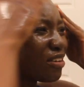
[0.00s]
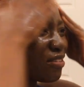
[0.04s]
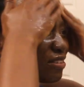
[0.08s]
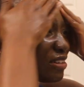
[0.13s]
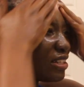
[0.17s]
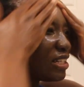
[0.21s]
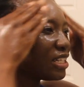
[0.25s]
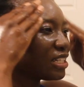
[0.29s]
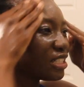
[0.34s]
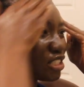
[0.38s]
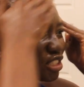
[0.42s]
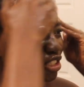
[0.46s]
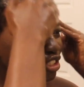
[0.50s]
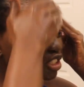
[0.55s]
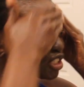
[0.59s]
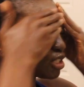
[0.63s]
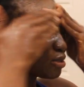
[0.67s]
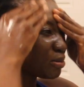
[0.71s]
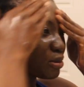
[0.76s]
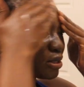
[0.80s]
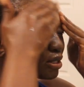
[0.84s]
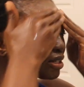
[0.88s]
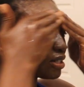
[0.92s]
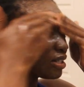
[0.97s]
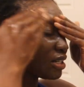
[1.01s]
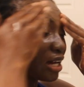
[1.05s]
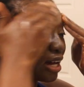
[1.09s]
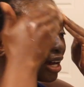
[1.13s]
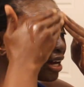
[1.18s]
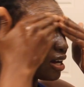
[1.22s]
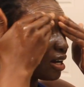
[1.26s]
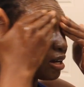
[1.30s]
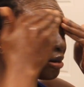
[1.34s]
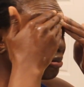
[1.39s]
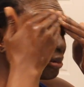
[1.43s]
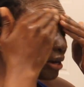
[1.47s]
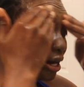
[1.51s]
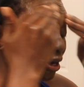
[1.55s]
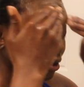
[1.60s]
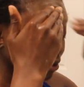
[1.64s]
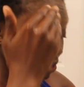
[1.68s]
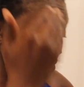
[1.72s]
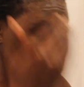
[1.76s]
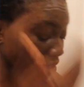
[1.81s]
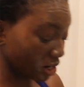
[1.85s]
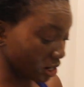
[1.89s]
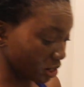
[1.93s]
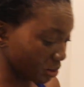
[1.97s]
relationships are not
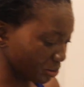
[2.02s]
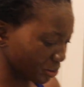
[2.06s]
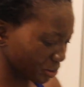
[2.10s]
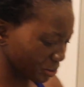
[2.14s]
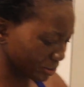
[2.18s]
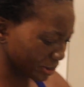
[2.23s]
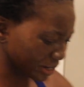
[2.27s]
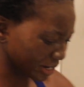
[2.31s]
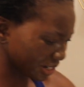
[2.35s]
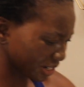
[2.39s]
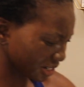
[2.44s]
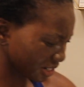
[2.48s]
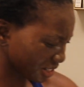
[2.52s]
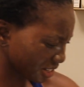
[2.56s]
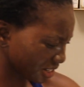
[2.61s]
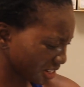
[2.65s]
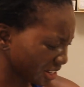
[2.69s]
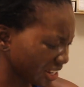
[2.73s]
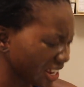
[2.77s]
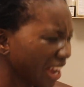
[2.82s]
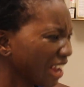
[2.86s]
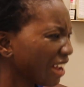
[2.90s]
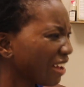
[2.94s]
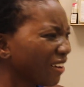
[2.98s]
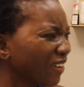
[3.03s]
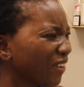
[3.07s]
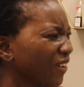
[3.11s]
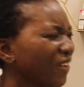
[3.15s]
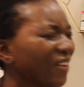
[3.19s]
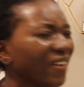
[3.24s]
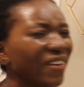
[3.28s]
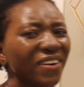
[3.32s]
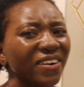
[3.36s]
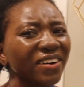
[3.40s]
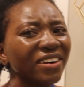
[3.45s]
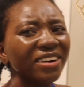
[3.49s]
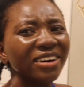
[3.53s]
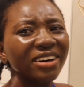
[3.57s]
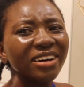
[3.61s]
about compromise at all.